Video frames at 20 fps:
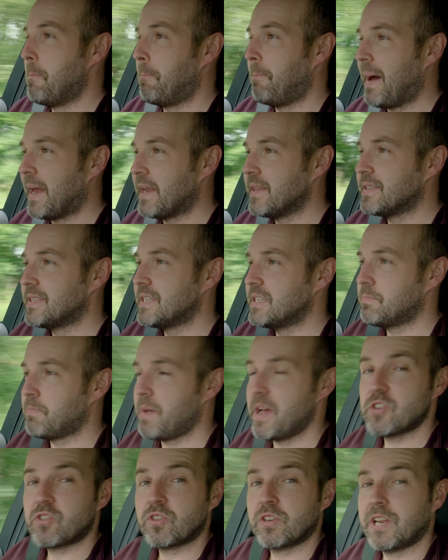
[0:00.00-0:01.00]
balances
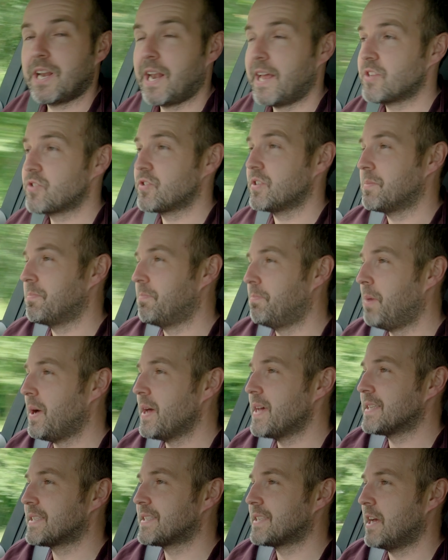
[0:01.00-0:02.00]
petrol and electric
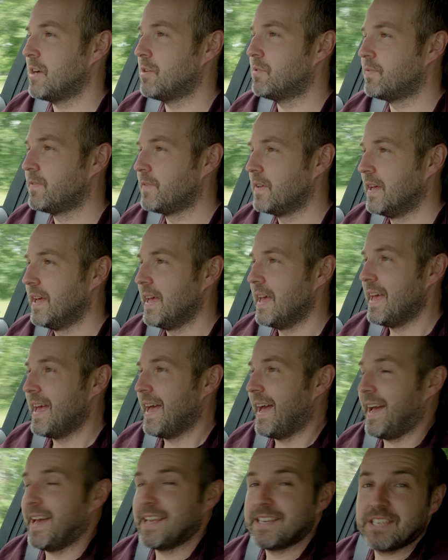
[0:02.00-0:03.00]
by itself
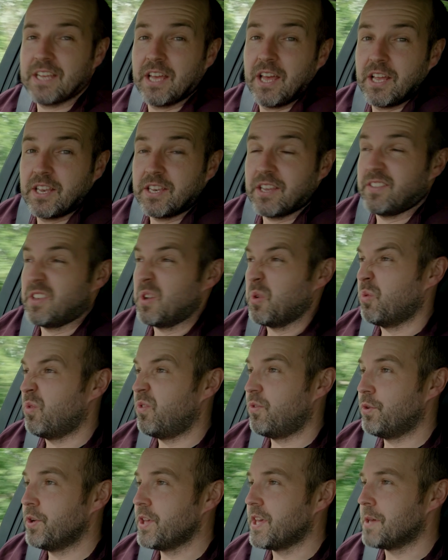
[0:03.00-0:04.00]
and does it all
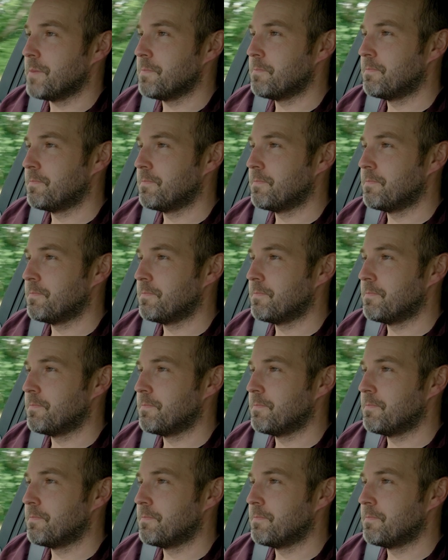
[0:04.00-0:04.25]
for you.